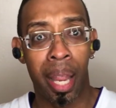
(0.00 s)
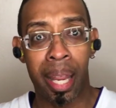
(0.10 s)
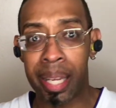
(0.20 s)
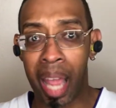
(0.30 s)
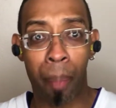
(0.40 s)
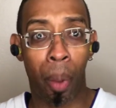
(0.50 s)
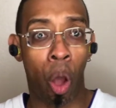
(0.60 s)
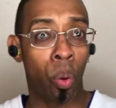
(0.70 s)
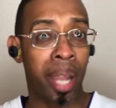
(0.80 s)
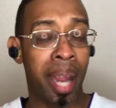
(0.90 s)
He kept
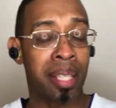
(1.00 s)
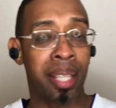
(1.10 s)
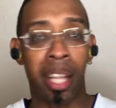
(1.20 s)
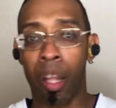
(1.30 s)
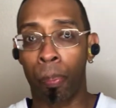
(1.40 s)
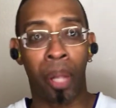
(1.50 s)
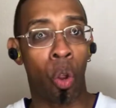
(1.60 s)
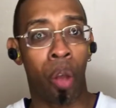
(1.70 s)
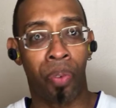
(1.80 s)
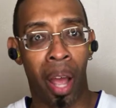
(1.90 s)
OKC in the
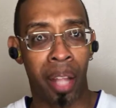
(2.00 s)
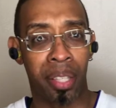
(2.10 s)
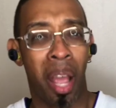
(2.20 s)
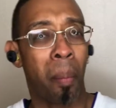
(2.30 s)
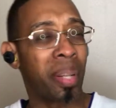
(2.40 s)
playoff hunt,